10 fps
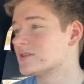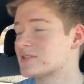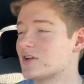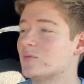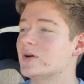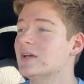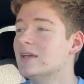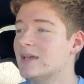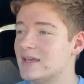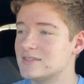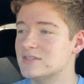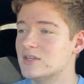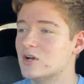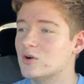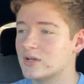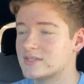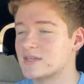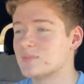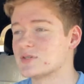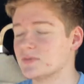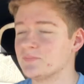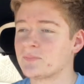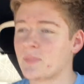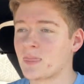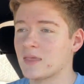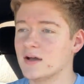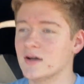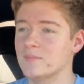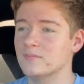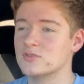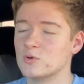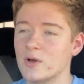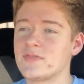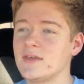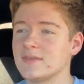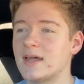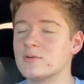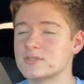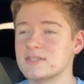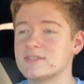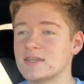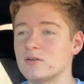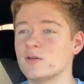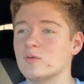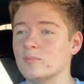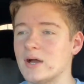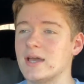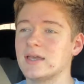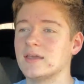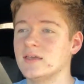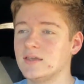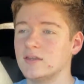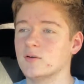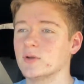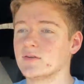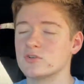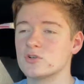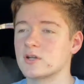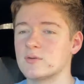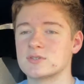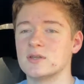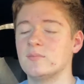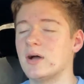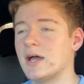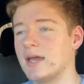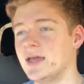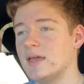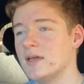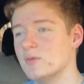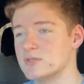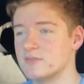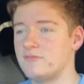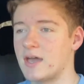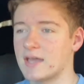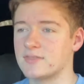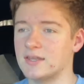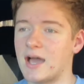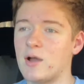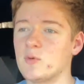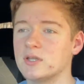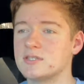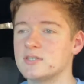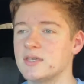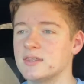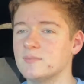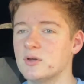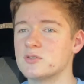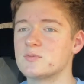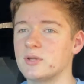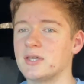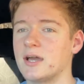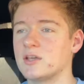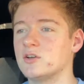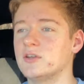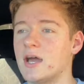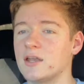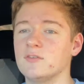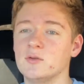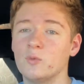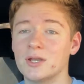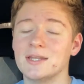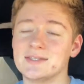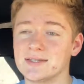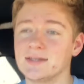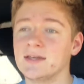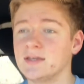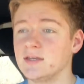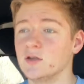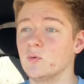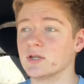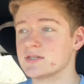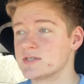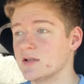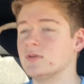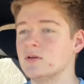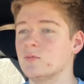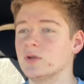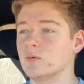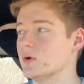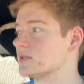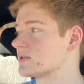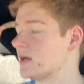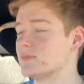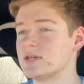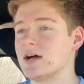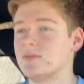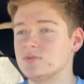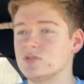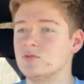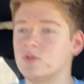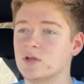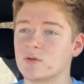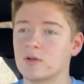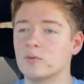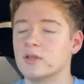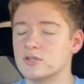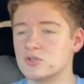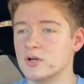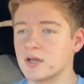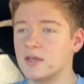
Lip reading: Tacoma is no exception. So one thing that I was considering when buying, you know, whatever truck I was gonna buy, was the fact that I wanted to get the most money I could out of it when I did, you know, want to sell it, when it was come time to, you know, get rid of the truck.